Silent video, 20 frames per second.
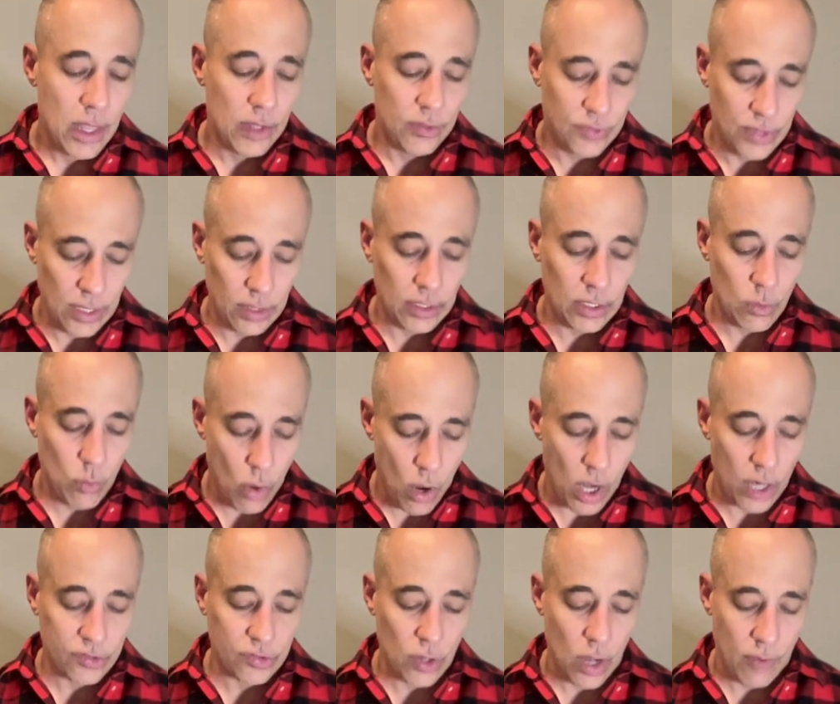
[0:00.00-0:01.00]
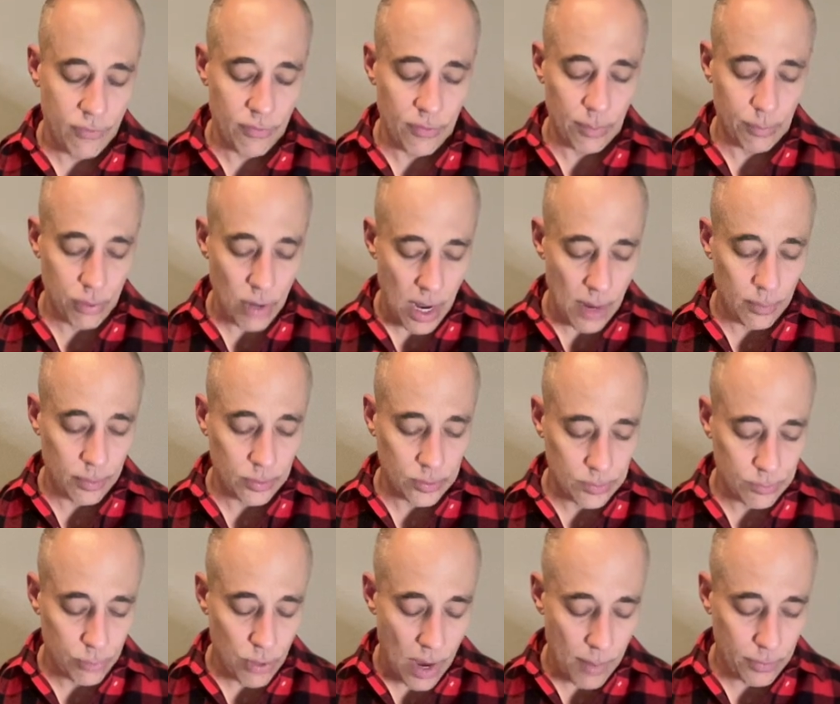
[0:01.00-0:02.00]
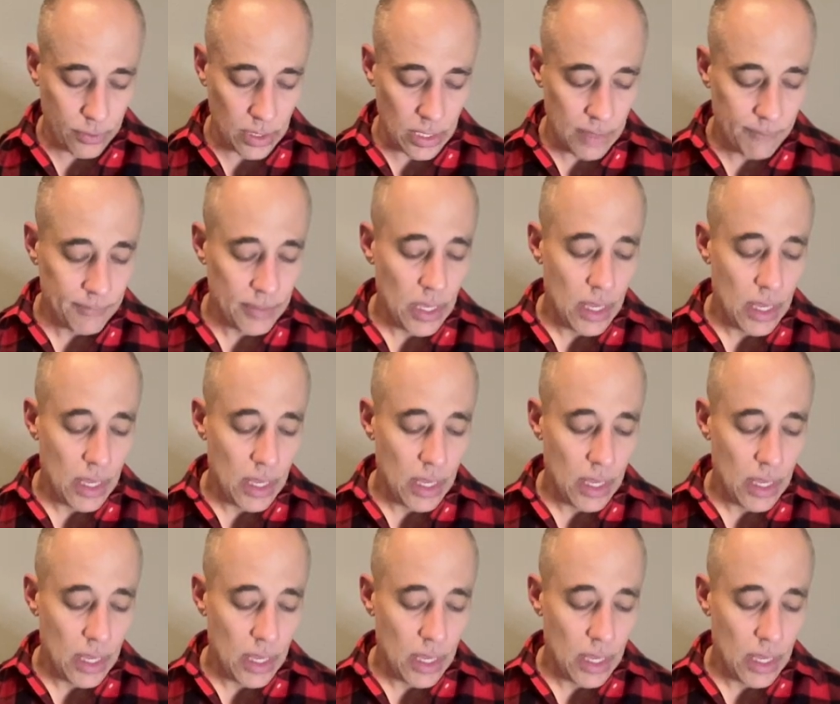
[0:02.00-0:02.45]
daily walks off of the property,